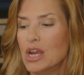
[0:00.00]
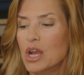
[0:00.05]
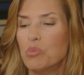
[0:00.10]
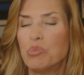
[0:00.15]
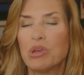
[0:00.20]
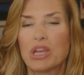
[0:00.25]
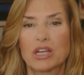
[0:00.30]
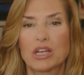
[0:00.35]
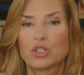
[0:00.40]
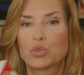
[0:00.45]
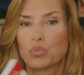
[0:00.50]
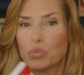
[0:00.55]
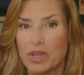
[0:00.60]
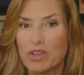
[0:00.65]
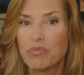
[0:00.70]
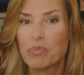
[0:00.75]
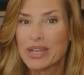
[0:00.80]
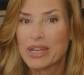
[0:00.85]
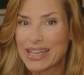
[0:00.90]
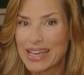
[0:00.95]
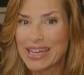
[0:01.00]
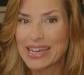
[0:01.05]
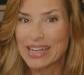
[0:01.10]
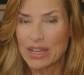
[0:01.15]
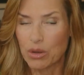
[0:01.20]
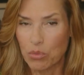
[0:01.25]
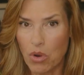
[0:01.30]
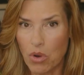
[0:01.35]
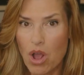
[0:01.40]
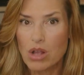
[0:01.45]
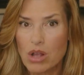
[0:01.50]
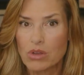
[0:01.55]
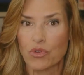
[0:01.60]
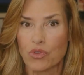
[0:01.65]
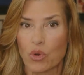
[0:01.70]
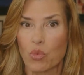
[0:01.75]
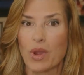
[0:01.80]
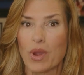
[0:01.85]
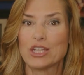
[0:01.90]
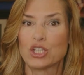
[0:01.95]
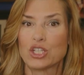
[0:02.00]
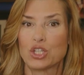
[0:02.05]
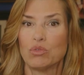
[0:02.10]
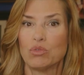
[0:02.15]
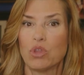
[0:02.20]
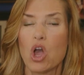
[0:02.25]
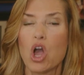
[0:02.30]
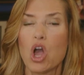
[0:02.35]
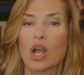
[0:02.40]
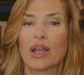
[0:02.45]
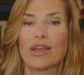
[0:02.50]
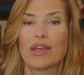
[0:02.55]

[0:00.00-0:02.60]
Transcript: because we've been getting it wrong for way too long.